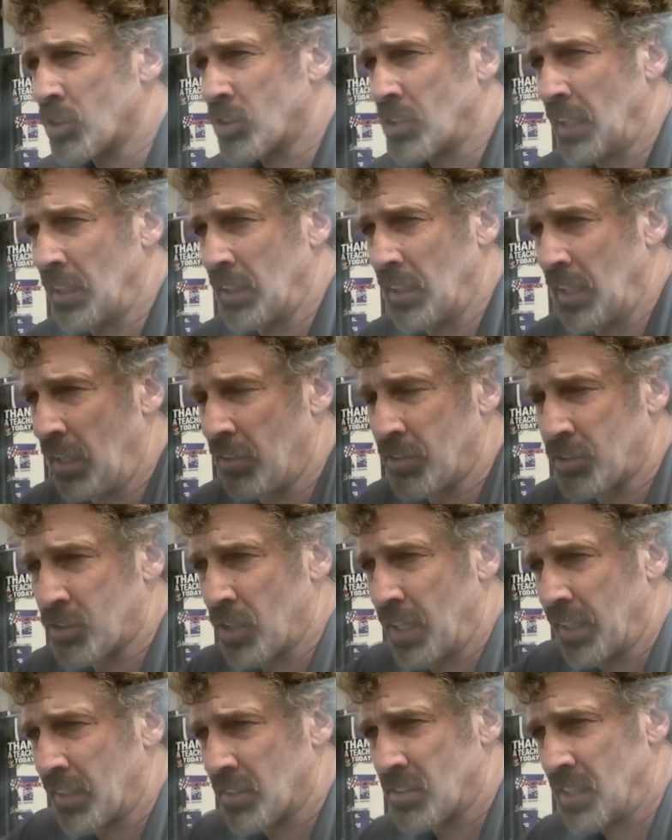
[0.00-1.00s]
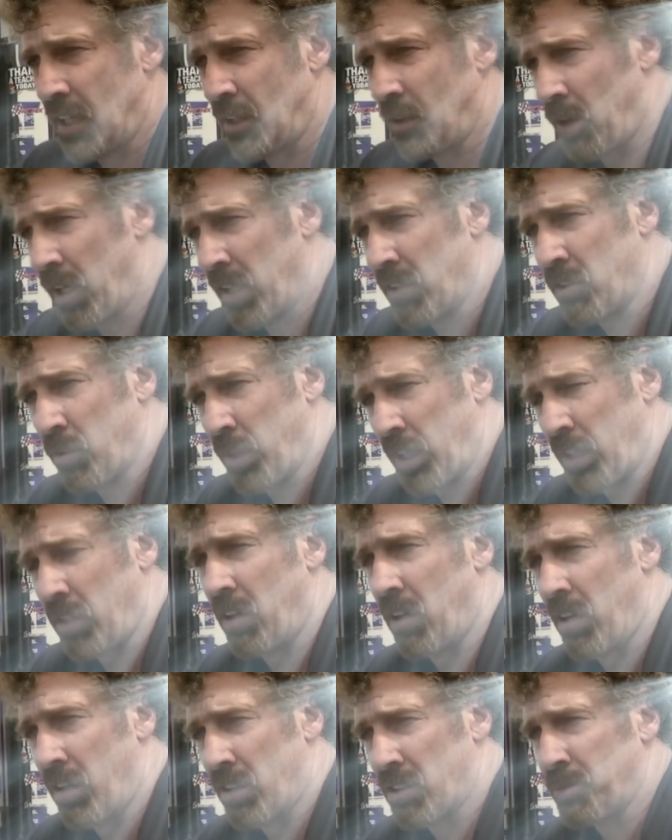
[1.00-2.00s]
I won't settle it out in the track. It's not right
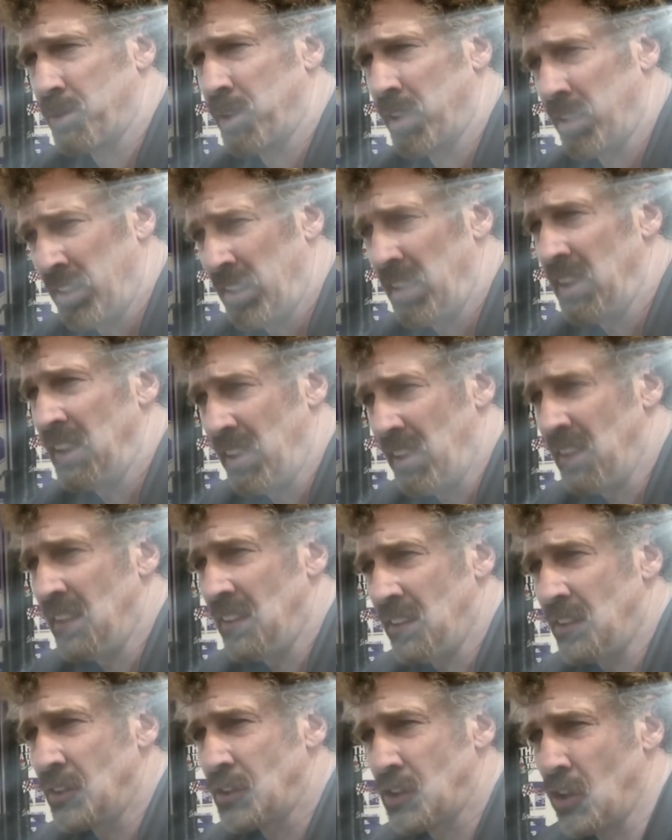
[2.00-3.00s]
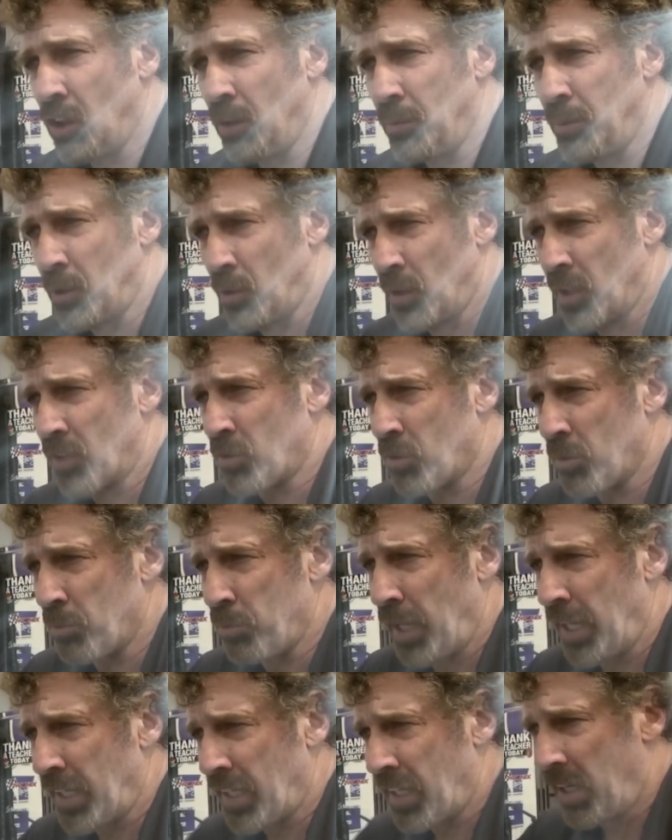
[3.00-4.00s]
to wreck cars, but we'll show up at a
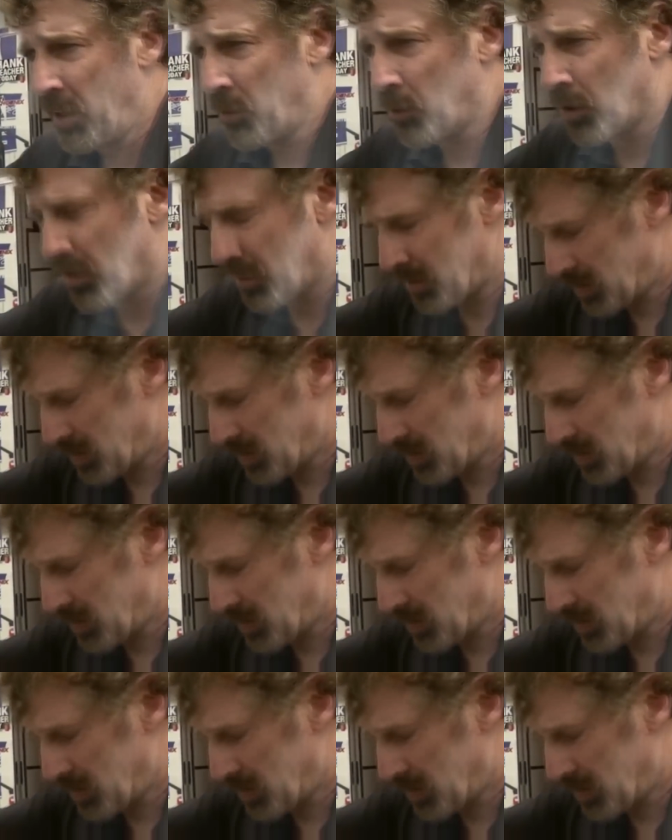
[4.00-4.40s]
race with a black eye